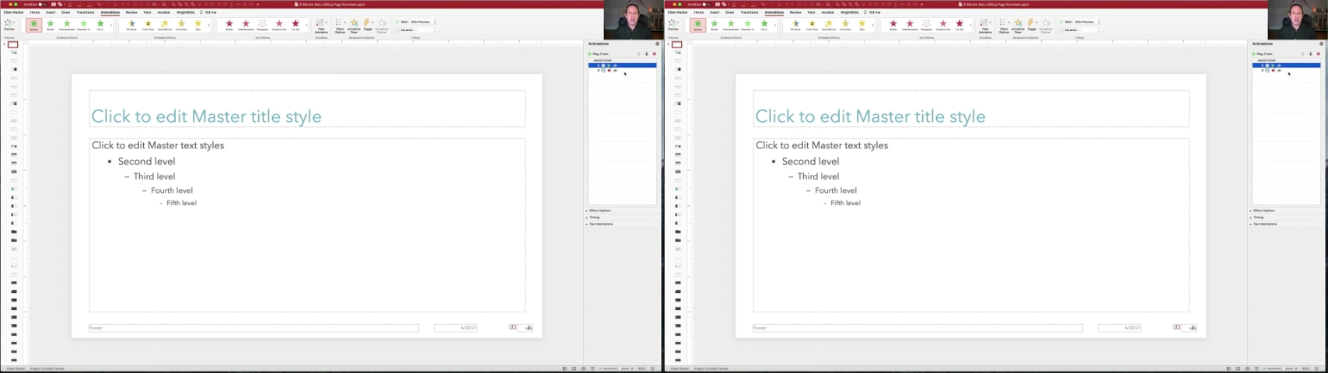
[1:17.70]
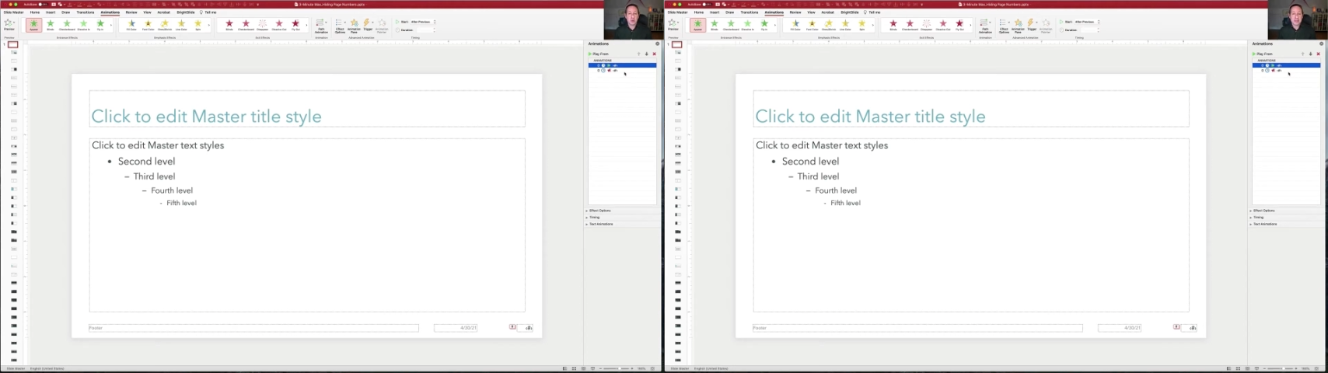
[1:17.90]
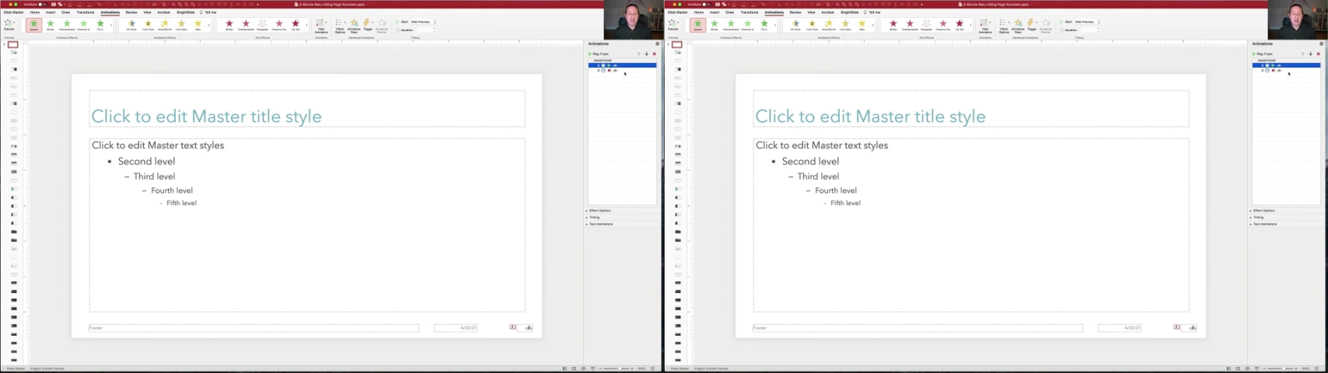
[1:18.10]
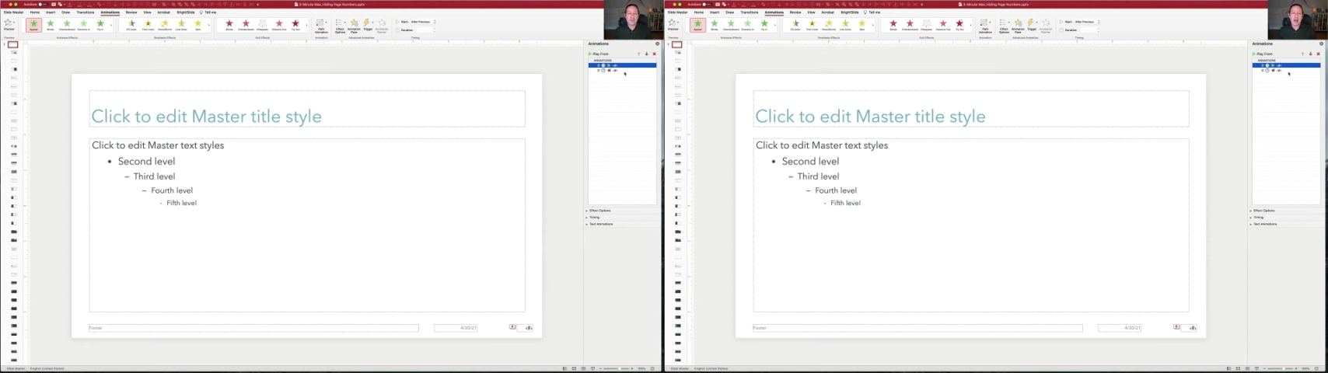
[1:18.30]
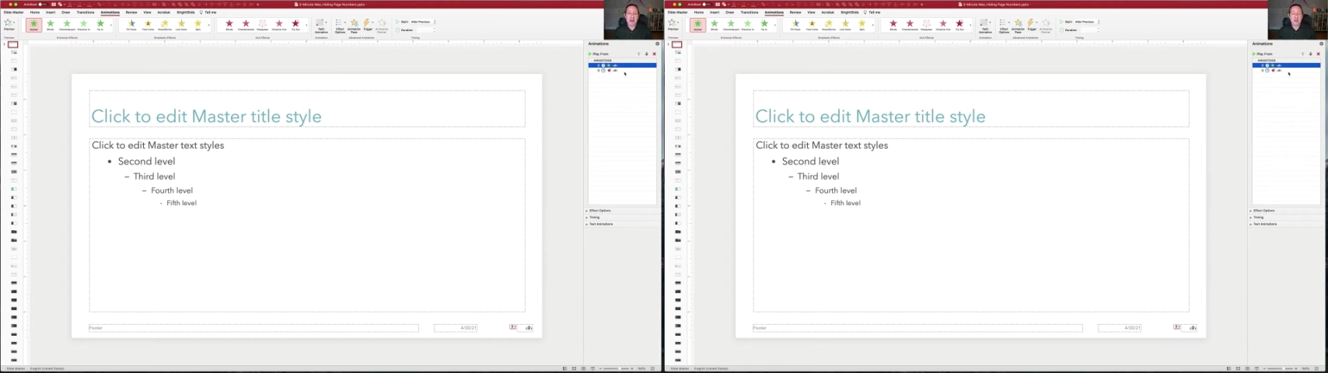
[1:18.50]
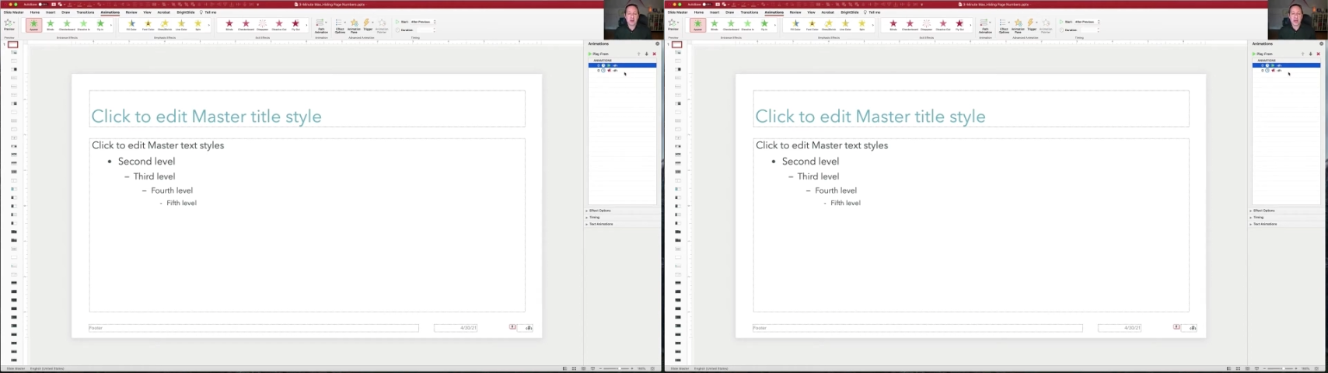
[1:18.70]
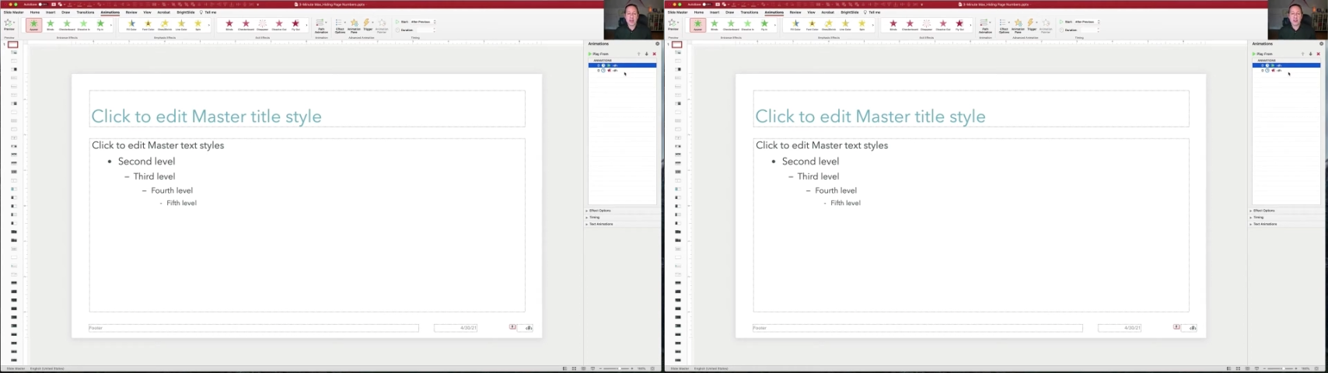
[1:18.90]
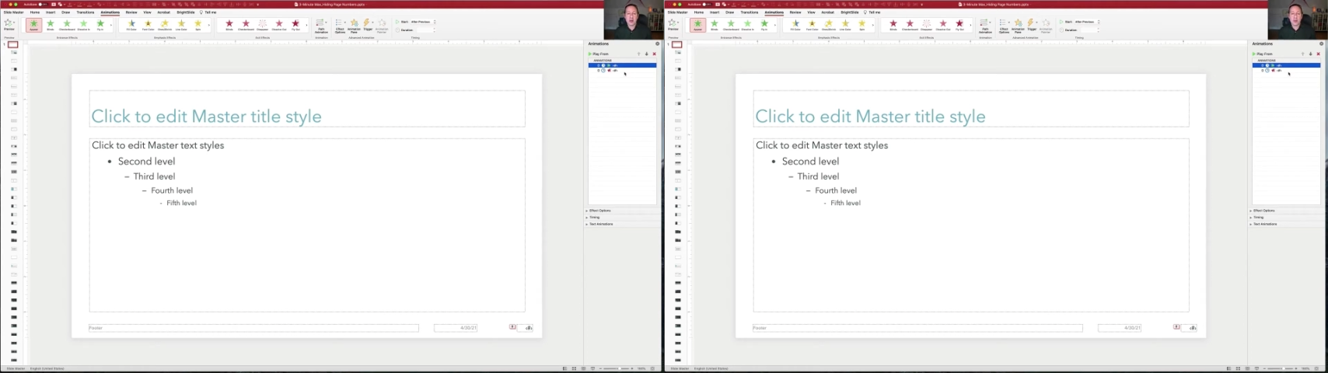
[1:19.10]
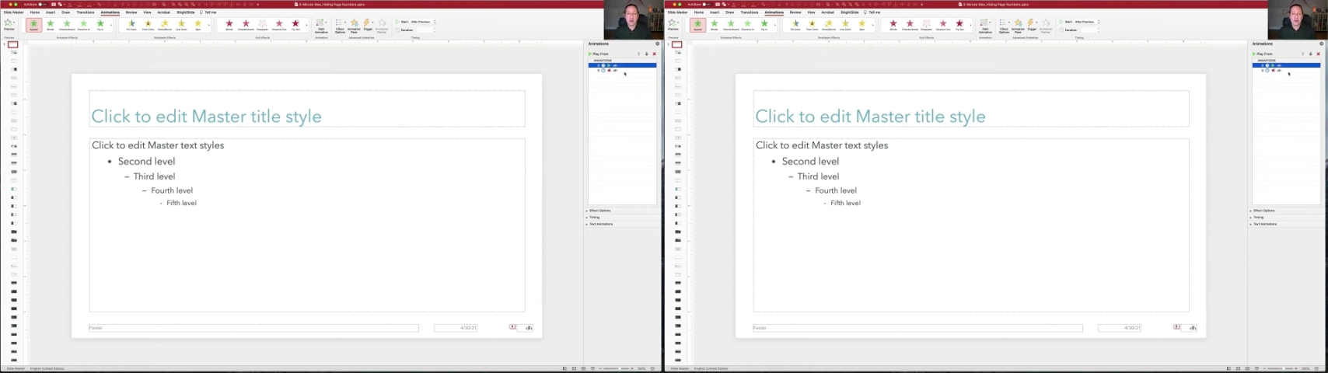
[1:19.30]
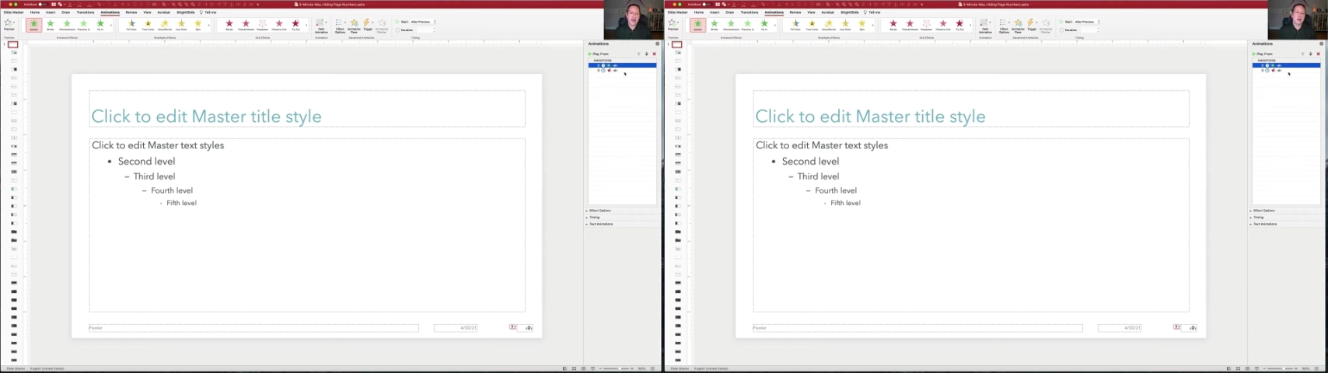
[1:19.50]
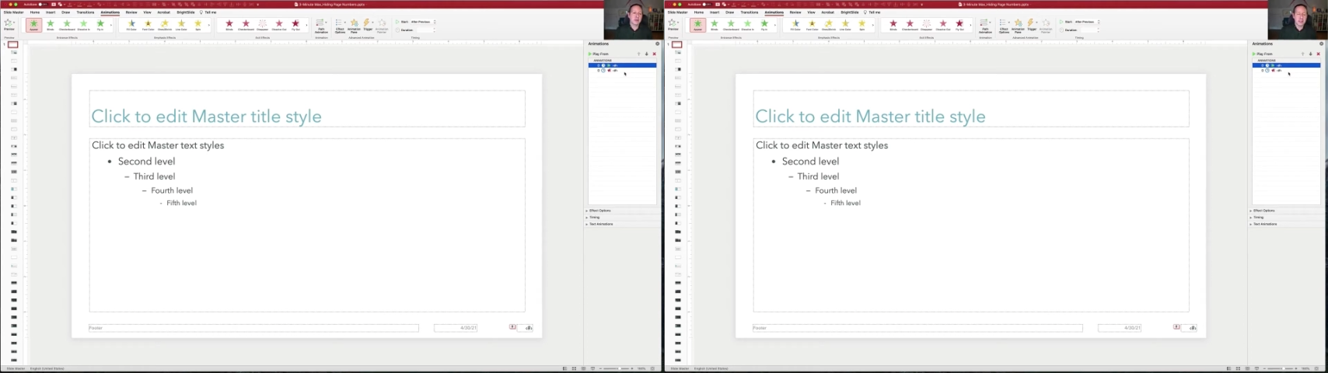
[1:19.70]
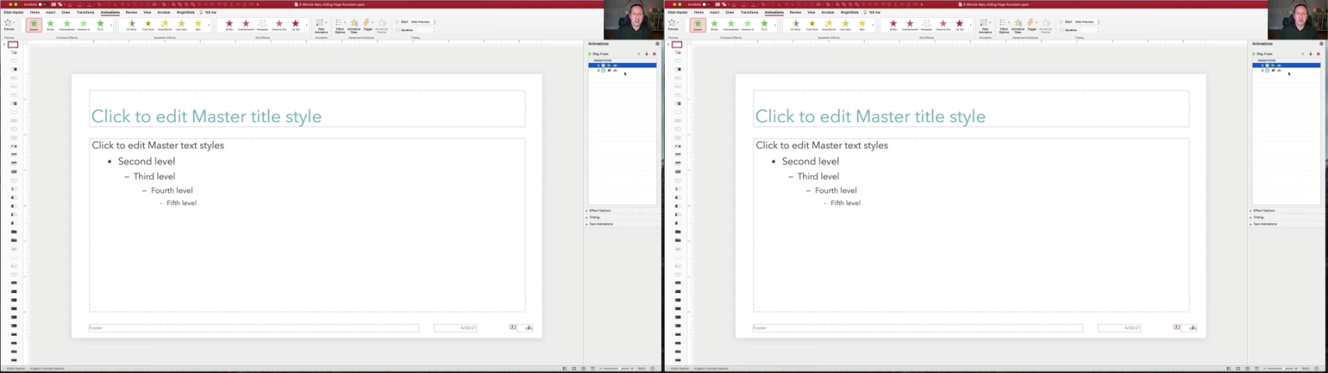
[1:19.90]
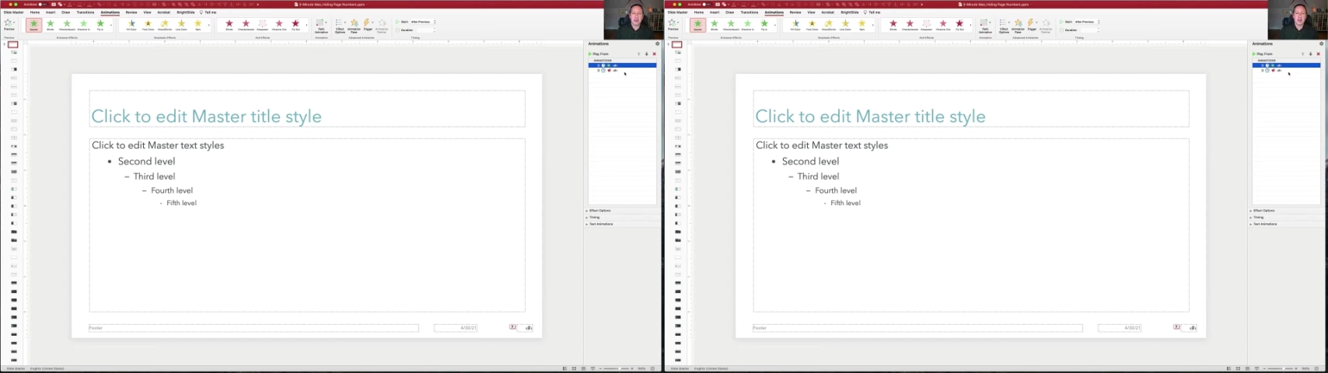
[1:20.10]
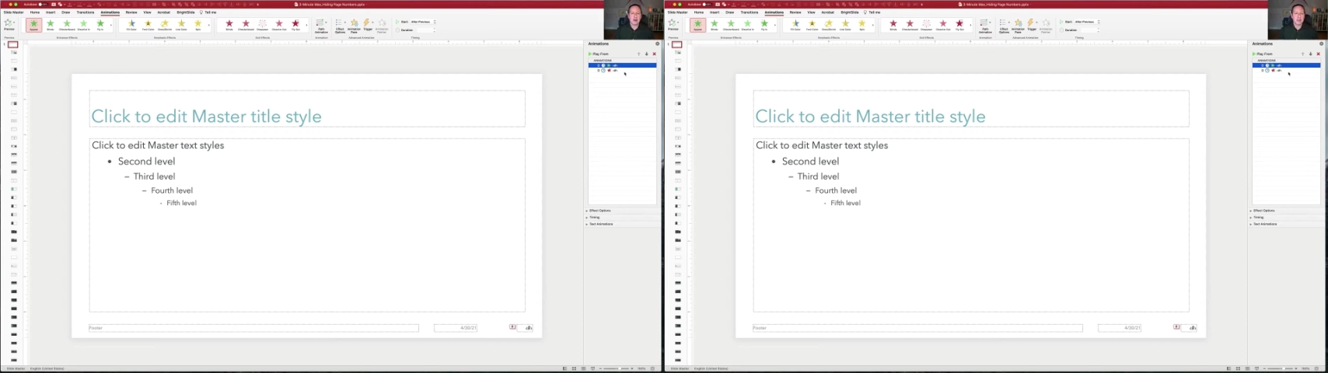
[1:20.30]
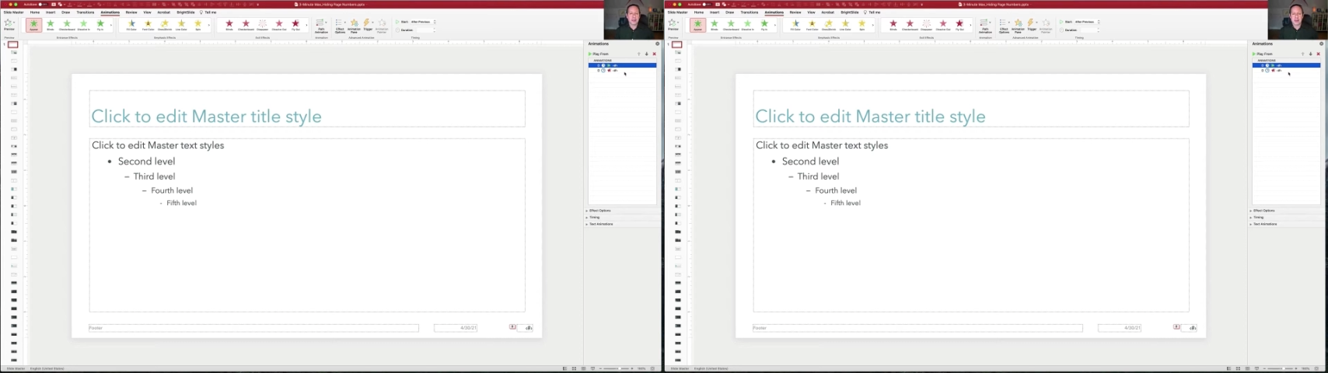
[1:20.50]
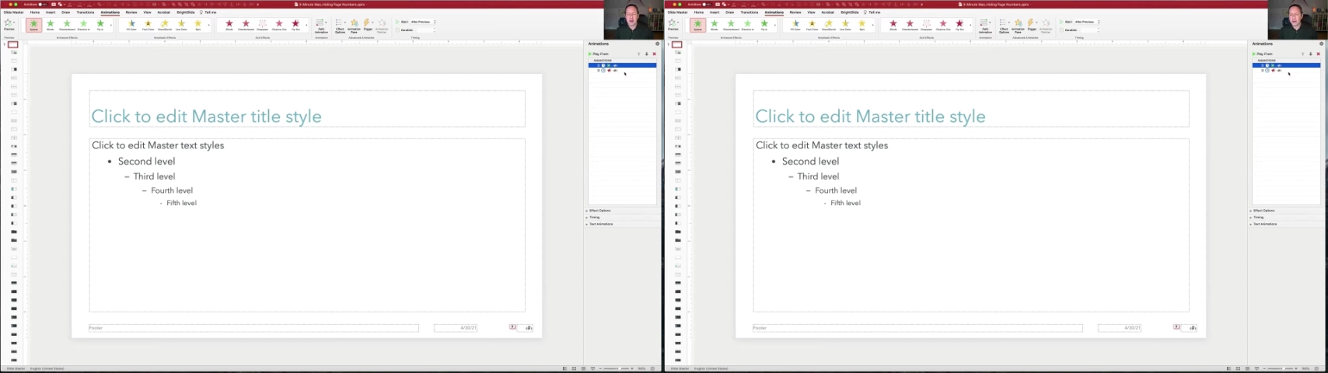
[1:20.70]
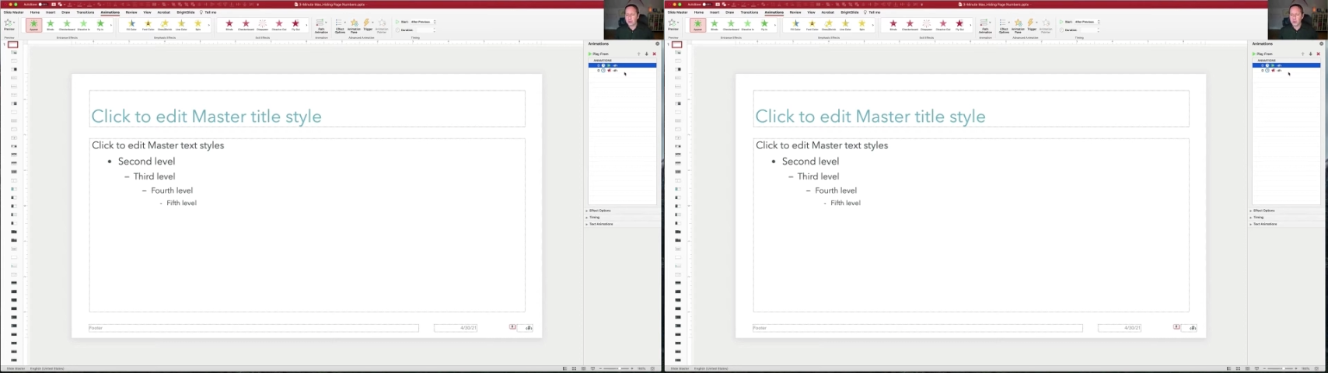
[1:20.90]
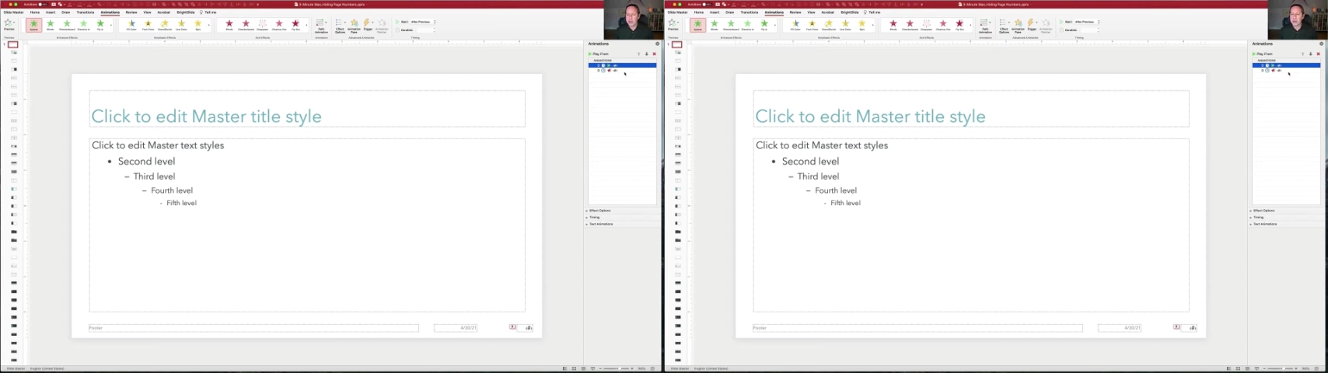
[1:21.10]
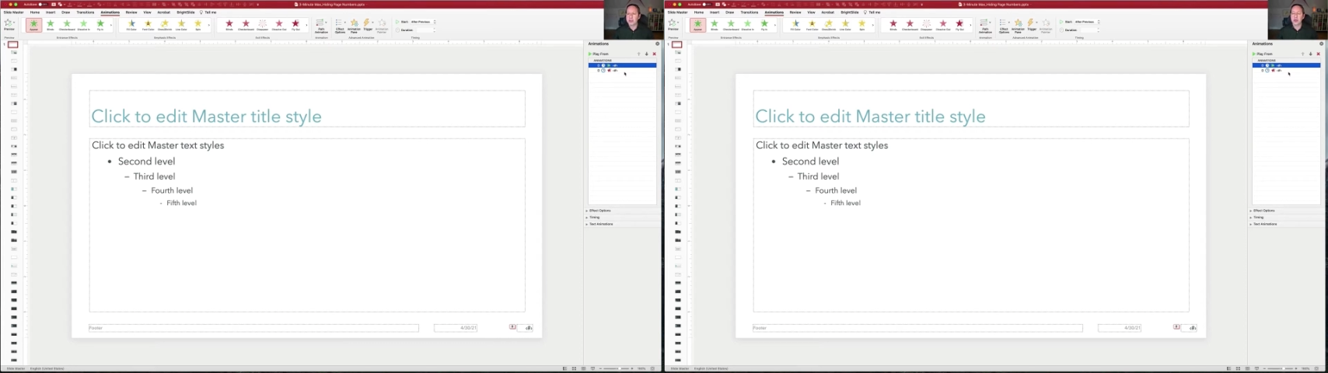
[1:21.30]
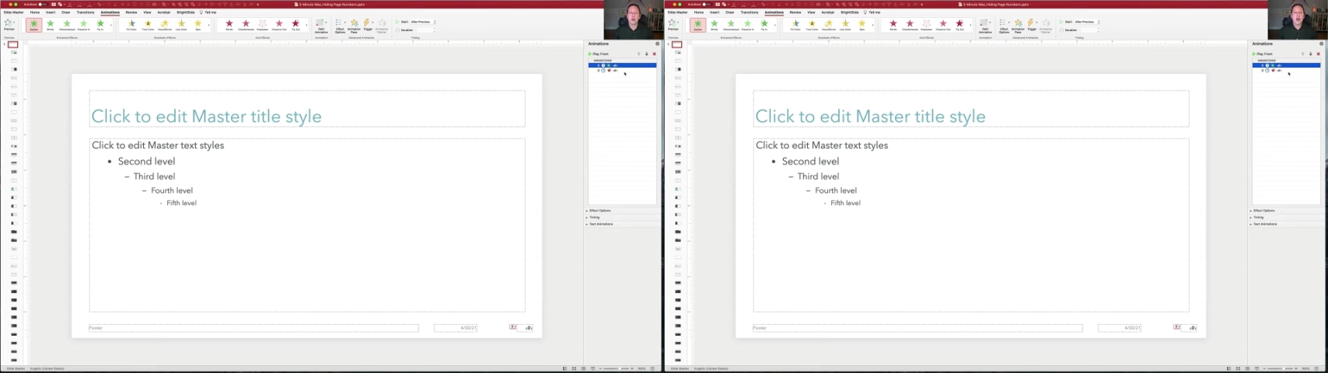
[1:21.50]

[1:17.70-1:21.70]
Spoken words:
Nobody's mouth can be seen.